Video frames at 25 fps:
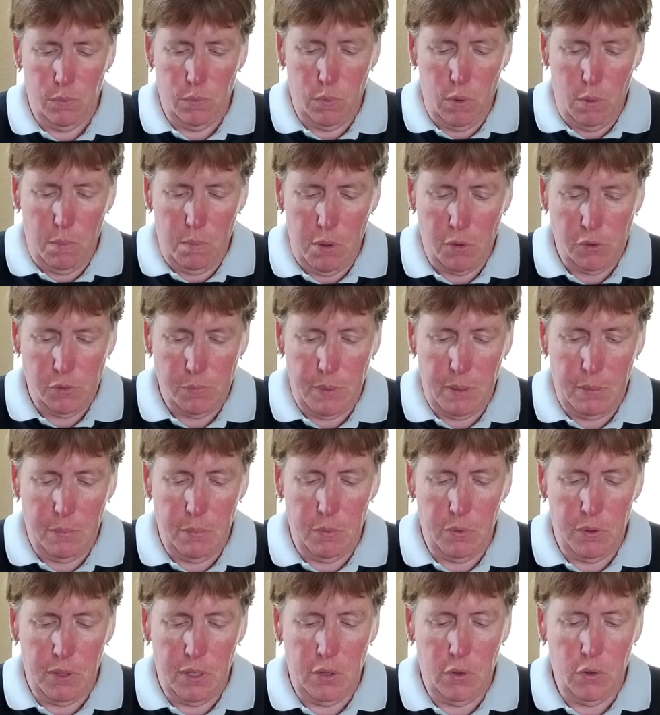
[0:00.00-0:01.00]
what most
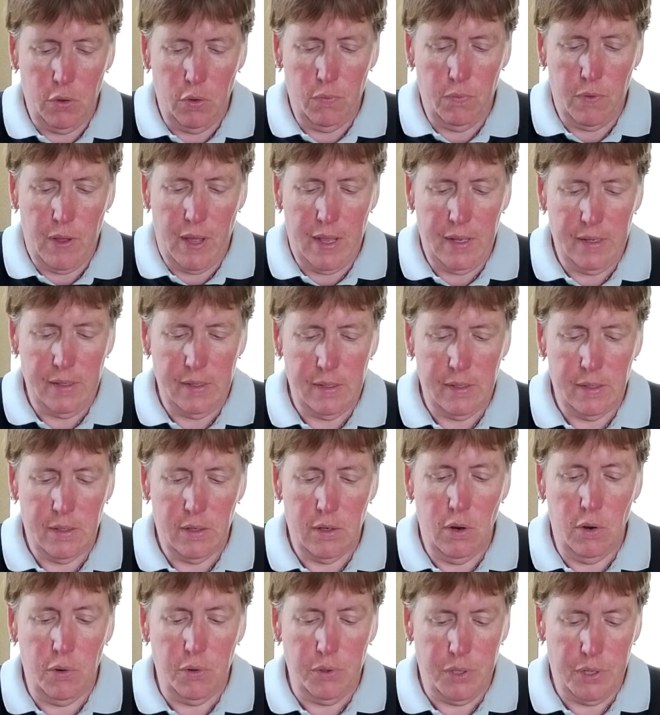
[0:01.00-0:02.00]
people think of as
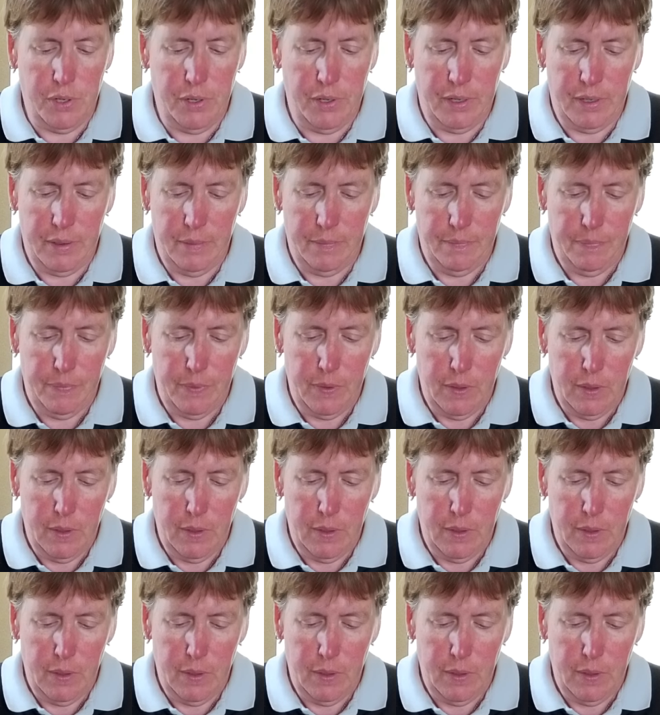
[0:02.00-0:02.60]
Klondike.